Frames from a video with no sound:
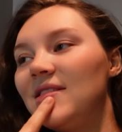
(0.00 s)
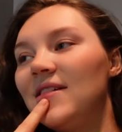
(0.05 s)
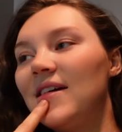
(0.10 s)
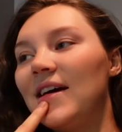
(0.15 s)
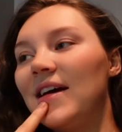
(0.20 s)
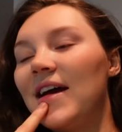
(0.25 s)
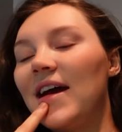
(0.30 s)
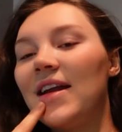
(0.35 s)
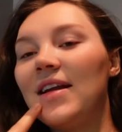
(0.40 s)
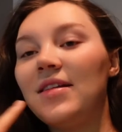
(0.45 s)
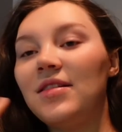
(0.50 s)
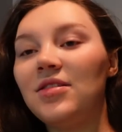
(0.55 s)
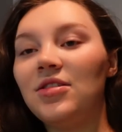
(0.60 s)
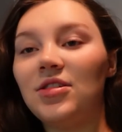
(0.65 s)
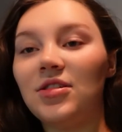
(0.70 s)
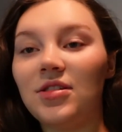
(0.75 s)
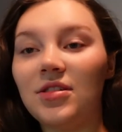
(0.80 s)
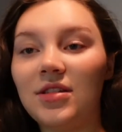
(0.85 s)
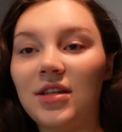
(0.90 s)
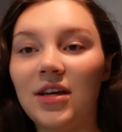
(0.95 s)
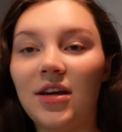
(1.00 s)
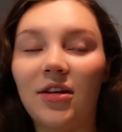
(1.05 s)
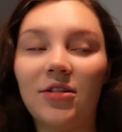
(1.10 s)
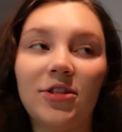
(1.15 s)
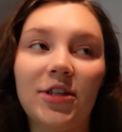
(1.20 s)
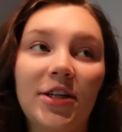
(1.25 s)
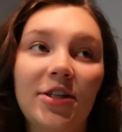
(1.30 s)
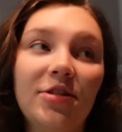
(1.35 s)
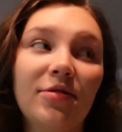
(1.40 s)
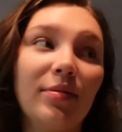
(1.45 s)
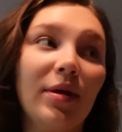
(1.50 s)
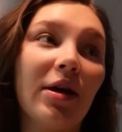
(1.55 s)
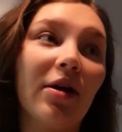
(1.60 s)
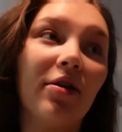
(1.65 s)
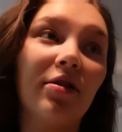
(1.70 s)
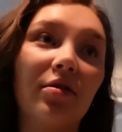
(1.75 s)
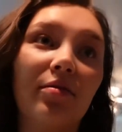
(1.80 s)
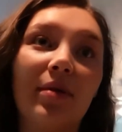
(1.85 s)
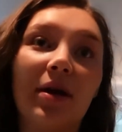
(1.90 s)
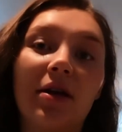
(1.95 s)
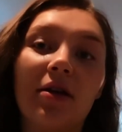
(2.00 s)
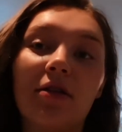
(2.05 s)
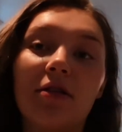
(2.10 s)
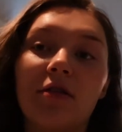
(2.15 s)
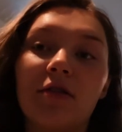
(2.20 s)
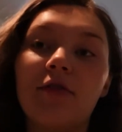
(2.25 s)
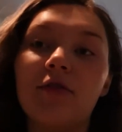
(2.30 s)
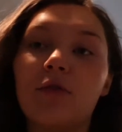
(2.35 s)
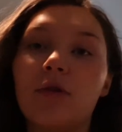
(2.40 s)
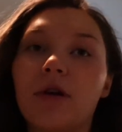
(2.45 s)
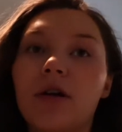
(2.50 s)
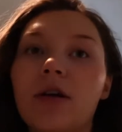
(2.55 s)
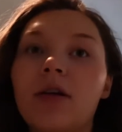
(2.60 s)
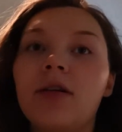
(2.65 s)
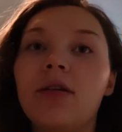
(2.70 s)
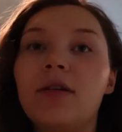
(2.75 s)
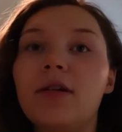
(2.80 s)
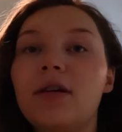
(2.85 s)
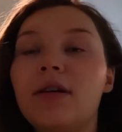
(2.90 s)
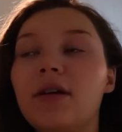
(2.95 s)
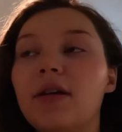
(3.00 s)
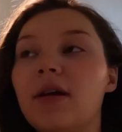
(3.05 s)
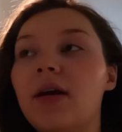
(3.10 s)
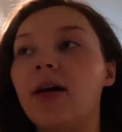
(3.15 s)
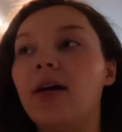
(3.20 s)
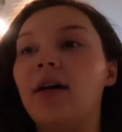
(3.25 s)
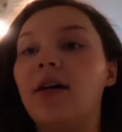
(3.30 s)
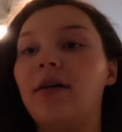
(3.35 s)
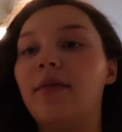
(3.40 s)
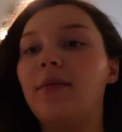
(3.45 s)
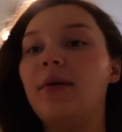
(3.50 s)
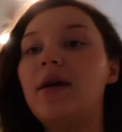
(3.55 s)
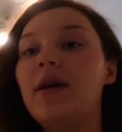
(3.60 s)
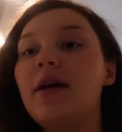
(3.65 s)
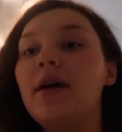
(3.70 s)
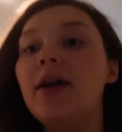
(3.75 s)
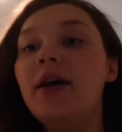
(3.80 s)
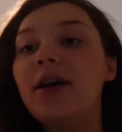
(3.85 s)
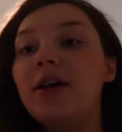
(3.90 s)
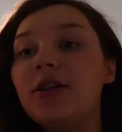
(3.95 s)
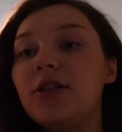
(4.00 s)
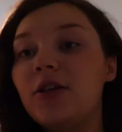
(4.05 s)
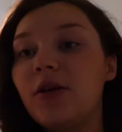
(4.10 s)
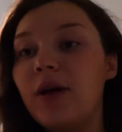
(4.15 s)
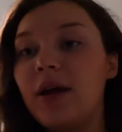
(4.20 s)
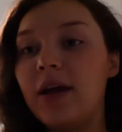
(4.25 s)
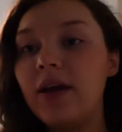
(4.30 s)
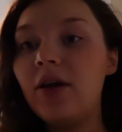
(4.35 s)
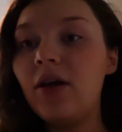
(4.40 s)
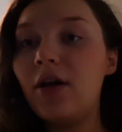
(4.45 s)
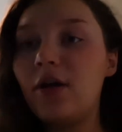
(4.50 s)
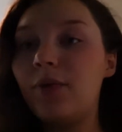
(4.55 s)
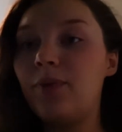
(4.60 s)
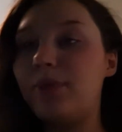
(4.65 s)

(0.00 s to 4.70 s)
I kind of just think I'll change him like on the bed or on the floor. Um, so in our